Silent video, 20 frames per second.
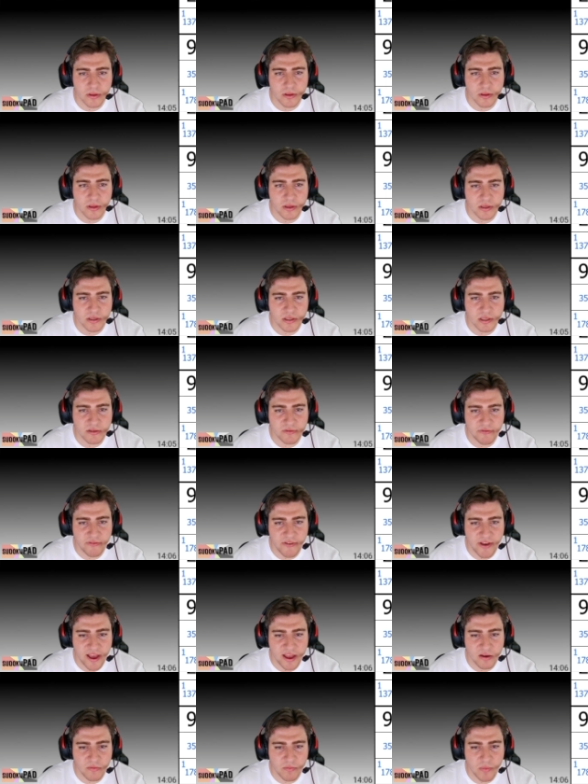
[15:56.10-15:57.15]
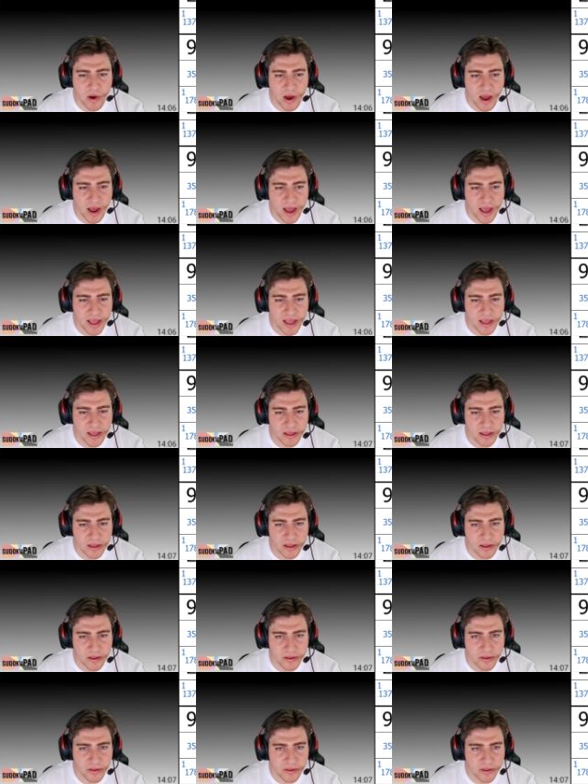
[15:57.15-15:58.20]
This is fed by
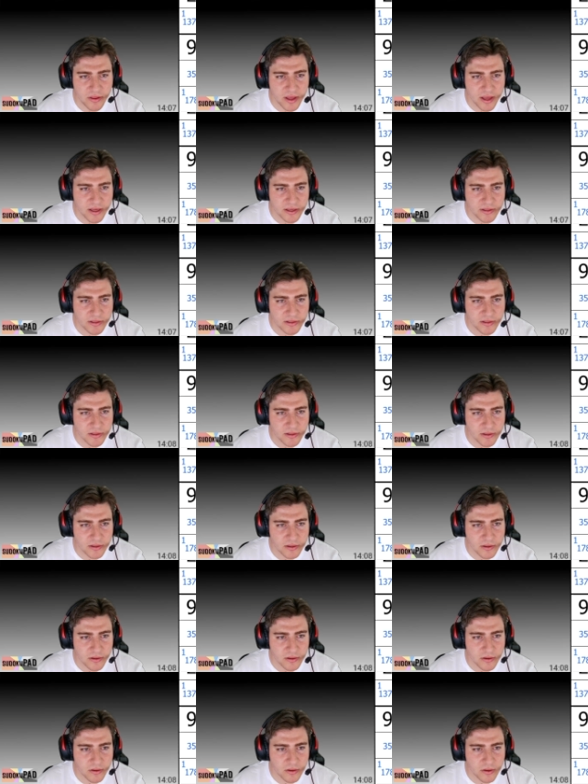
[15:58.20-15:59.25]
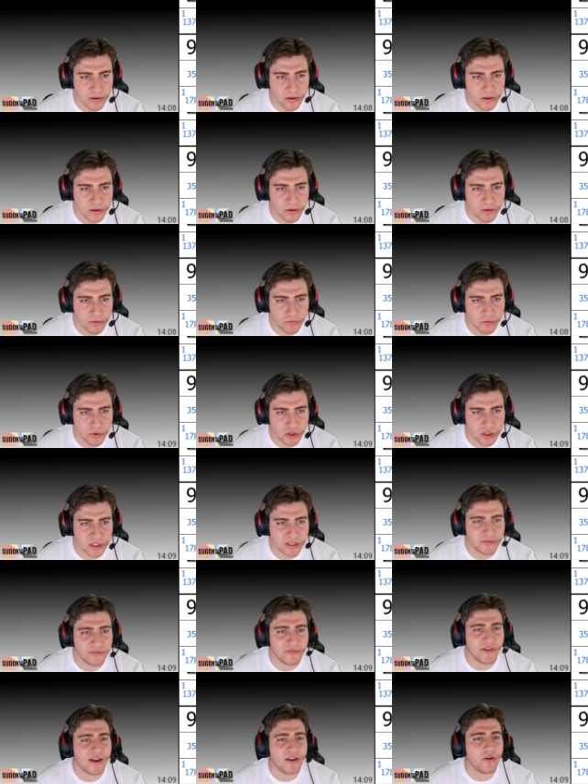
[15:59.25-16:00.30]
this, which is
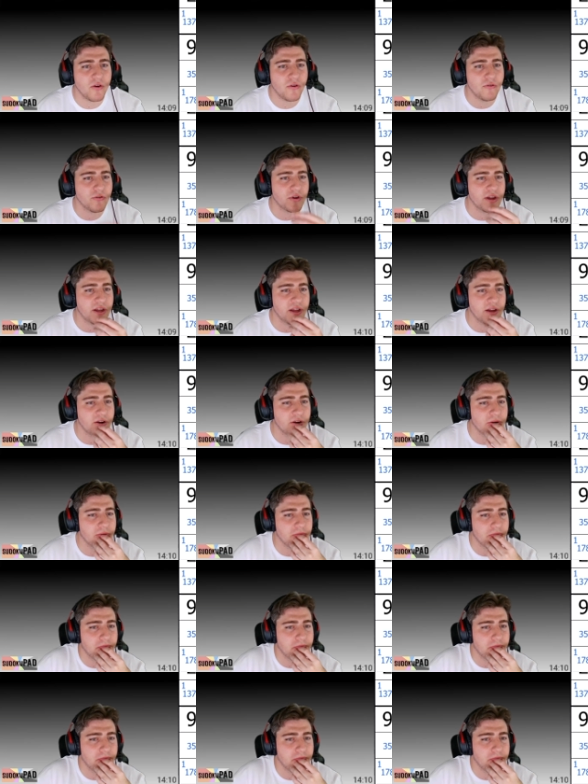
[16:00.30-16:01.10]
fed over here.